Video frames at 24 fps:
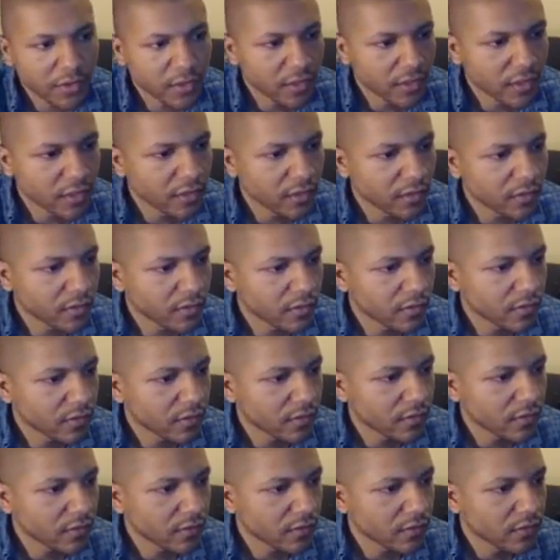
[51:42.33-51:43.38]
on it.
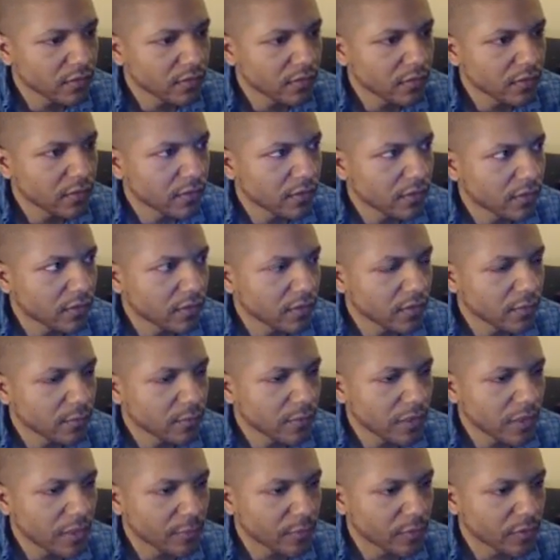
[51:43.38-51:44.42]
It's
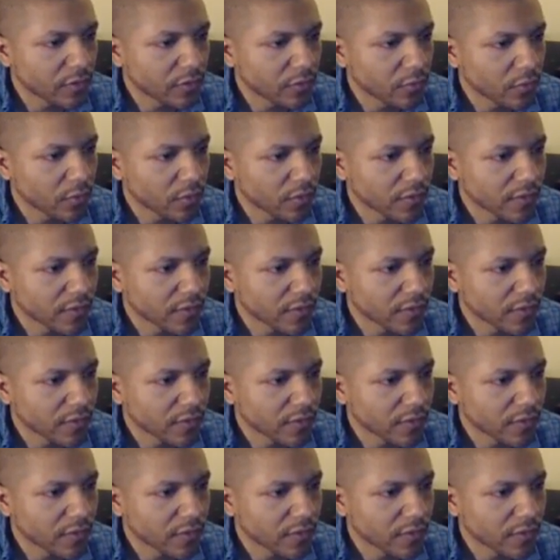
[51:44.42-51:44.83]
probably underworld